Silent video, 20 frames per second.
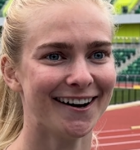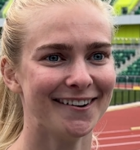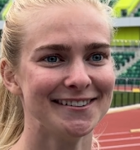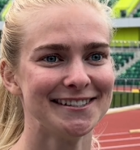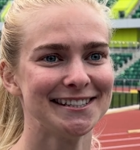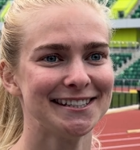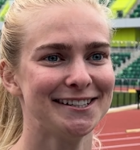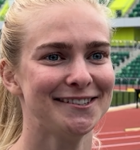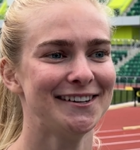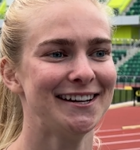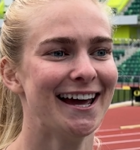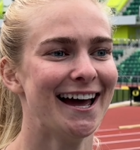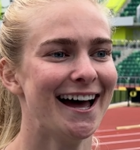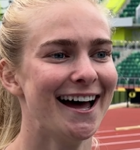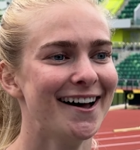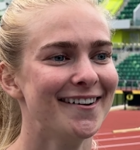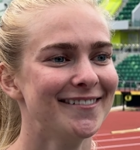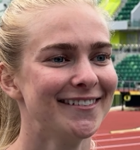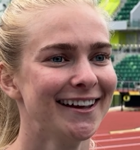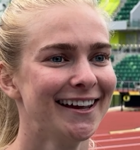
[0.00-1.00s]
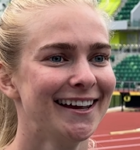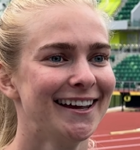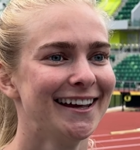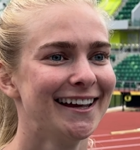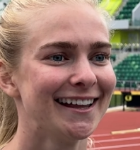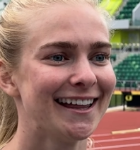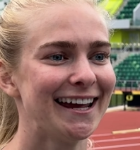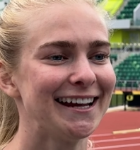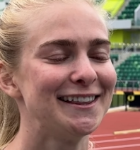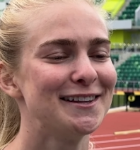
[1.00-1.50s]
Obviously, we have
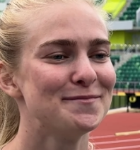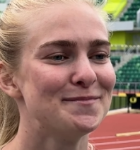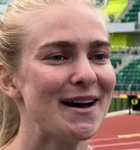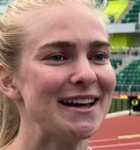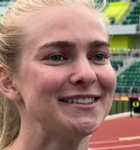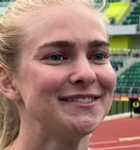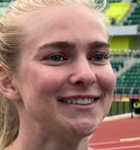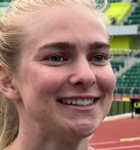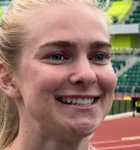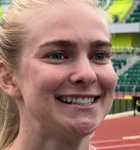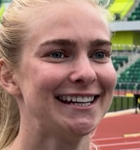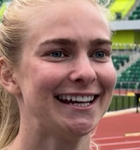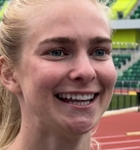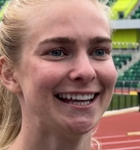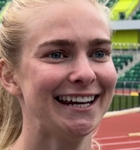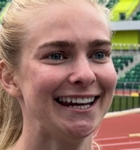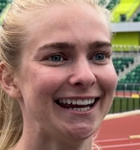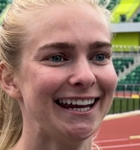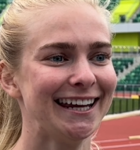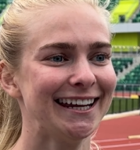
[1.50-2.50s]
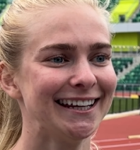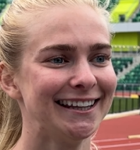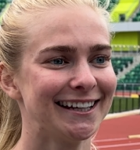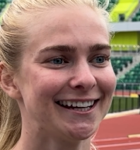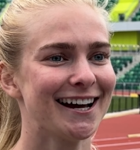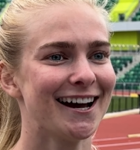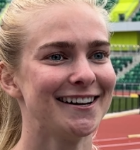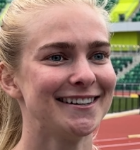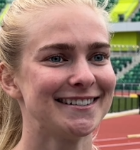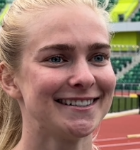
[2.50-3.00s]
like the best facility in
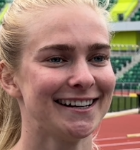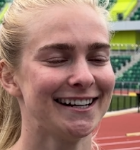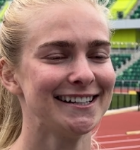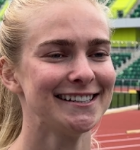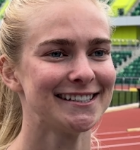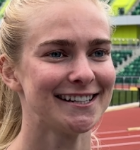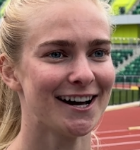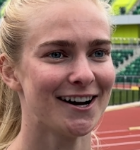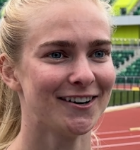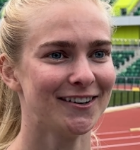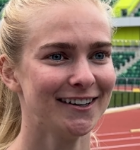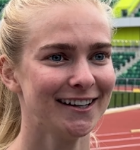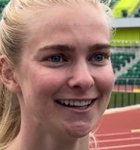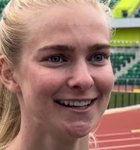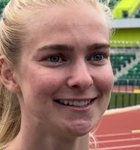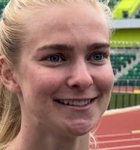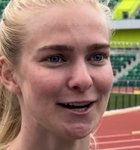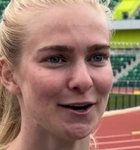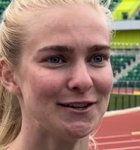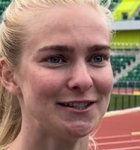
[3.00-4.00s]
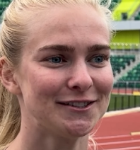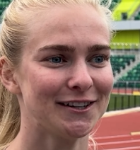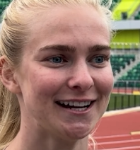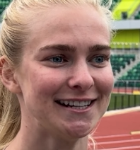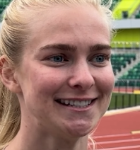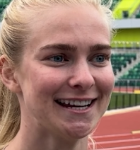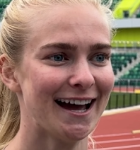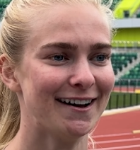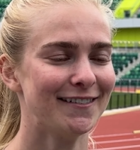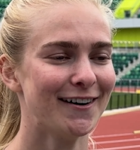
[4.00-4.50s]
the country, so it's always
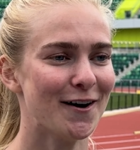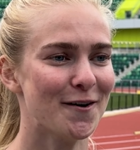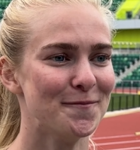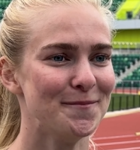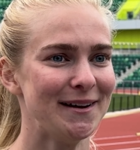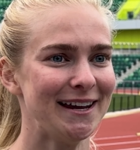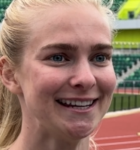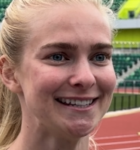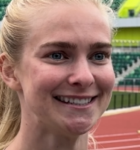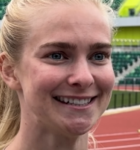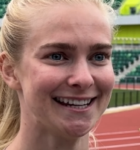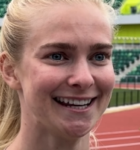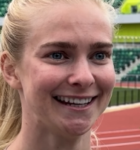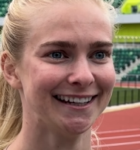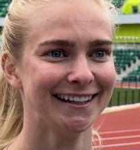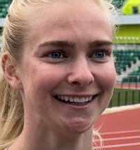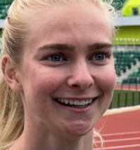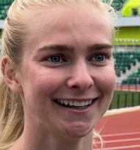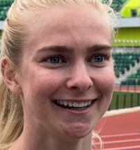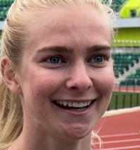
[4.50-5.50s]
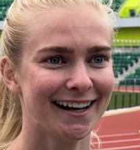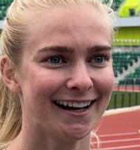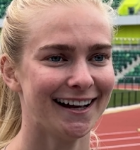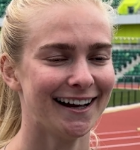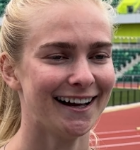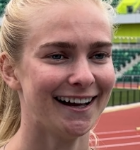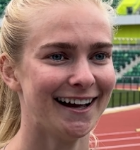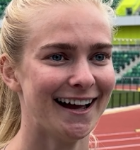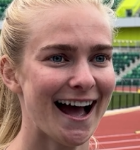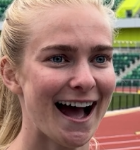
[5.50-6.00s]
great to have home meets and
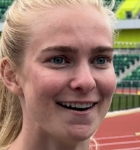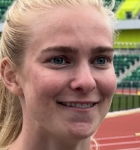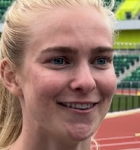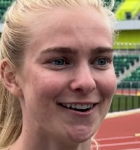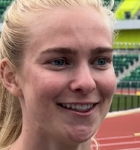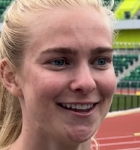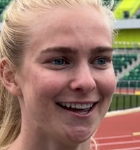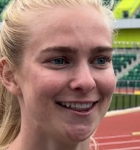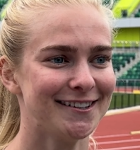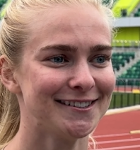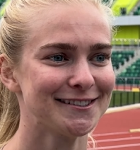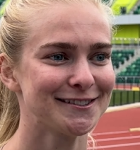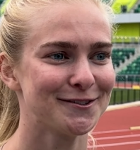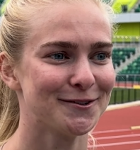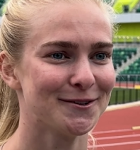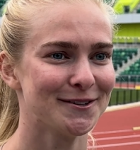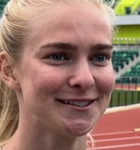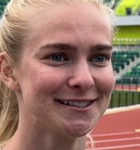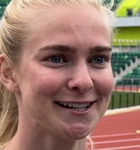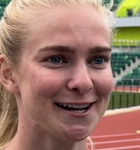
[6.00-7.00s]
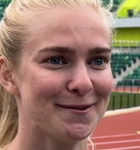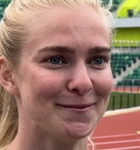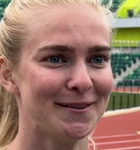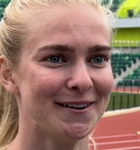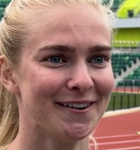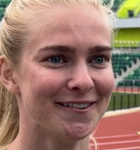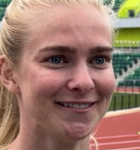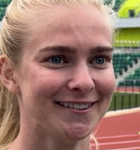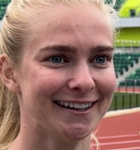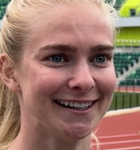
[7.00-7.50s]
uh, have all the other schools
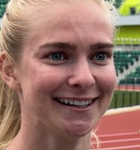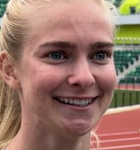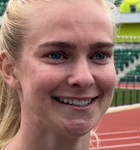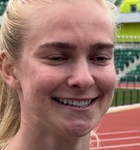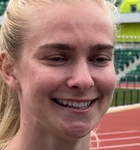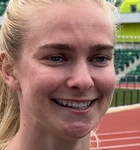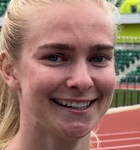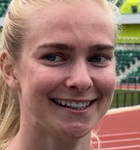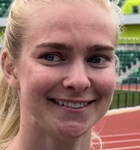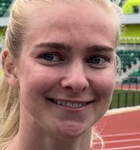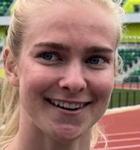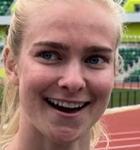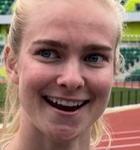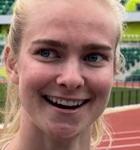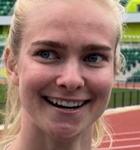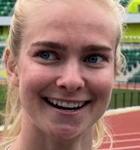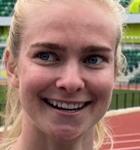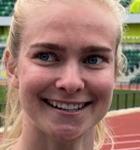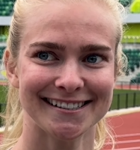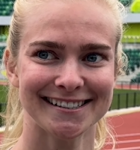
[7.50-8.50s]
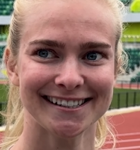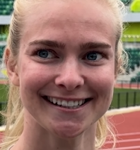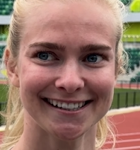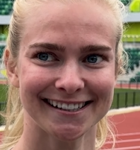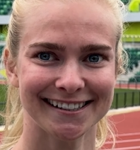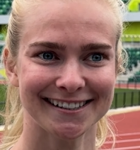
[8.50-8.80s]
coming over to find us.